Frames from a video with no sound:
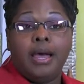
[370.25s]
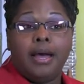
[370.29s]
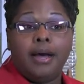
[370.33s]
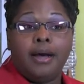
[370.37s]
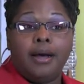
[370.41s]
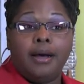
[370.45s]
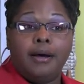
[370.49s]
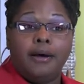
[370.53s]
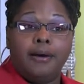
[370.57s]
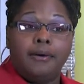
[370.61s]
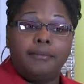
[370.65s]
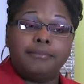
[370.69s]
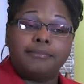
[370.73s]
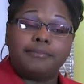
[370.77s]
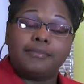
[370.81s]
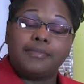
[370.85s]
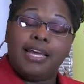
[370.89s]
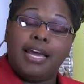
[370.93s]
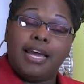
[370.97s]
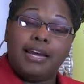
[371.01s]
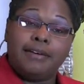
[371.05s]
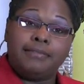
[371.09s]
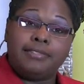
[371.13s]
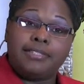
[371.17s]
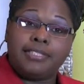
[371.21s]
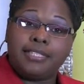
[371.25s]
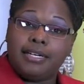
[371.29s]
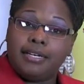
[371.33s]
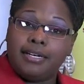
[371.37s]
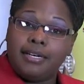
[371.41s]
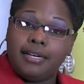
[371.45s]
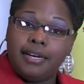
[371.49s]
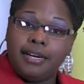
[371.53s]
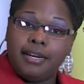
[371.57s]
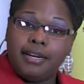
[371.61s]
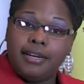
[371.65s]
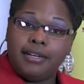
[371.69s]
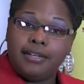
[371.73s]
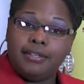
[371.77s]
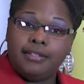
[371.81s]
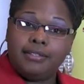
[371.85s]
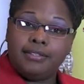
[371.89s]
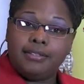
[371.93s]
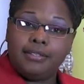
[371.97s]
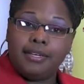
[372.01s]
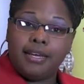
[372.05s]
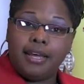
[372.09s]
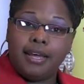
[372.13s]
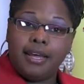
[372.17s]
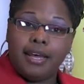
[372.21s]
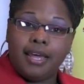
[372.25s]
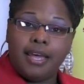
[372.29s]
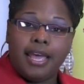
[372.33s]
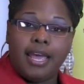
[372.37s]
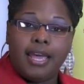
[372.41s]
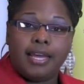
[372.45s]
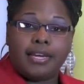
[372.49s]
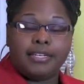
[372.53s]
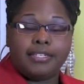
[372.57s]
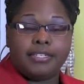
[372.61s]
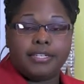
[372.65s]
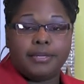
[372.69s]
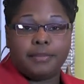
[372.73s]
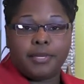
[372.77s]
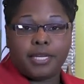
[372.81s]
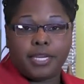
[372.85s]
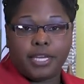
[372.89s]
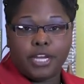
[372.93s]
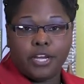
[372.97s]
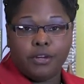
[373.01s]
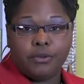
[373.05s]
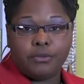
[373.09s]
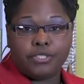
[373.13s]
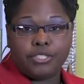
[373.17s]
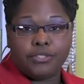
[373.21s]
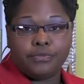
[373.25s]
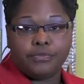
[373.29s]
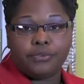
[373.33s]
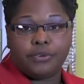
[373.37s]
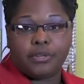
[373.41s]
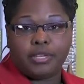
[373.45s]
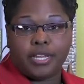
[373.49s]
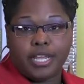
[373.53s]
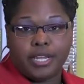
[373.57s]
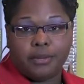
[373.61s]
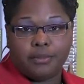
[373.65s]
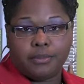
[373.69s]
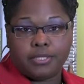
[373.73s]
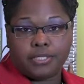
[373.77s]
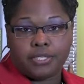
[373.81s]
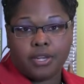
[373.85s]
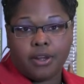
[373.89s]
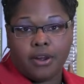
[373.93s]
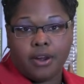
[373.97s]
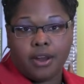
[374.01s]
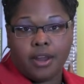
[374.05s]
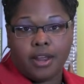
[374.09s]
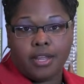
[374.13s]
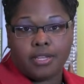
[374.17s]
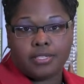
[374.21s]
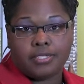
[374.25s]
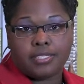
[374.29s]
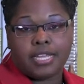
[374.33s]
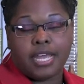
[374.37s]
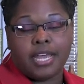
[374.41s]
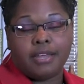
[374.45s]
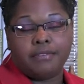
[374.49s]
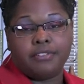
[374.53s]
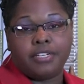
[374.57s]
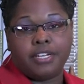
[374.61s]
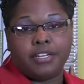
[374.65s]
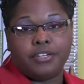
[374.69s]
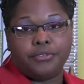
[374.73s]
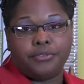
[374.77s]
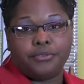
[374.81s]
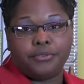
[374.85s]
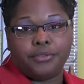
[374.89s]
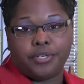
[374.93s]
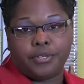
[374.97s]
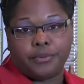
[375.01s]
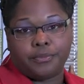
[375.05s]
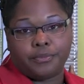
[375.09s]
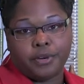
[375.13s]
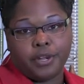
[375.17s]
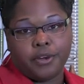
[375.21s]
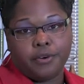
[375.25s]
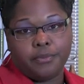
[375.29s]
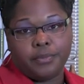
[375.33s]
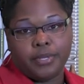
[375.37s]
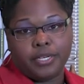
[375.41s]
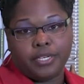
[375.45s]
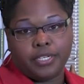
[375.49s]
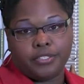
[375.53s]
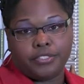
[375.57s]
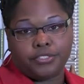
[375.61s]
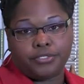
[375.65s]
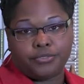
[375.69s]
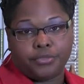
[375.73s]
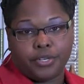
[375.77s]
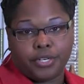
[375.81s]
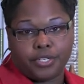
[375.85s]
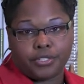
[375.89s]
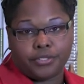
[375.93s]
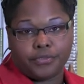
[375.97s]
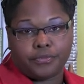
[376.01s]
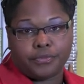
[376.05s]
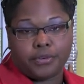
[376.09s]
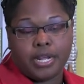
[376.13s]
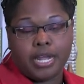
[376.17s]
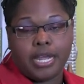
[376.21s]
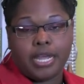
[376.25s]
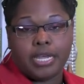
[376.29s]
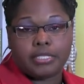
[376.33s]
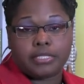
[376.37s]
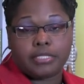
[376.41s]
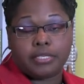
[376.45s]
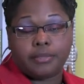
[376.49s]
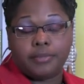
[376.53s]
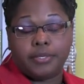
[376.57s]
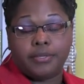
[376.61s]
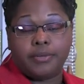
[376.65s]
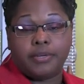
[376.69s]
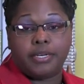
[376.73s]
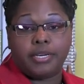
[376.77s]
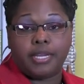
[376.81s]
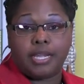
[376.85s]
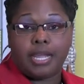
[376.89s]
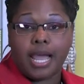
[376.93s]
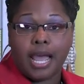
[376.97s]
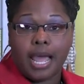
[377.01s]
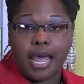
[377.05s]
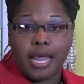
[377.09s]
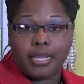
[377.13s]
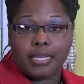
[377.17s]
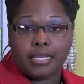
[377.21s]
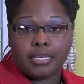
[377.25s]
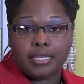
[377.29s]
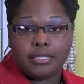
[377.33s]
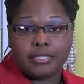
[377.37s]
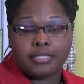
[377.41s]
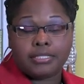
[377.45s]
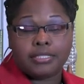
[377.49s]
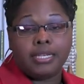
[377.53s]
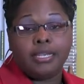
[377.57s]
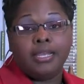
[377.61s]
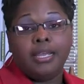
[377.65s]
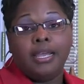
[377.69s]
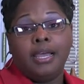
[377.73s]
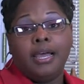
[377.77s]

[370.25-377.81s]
Um, I've done academic coaching for language arts. I've done dual enrollment instructor for Hinds Community College.